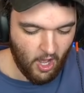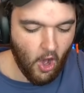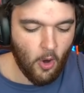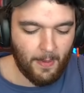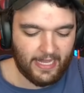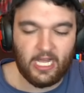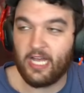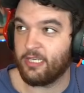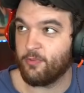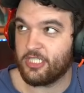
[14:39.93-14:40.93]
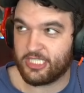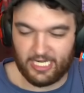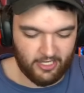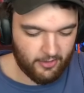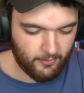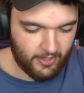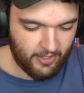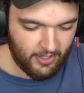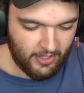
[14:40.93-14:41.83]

Oh my god, did we just get another one?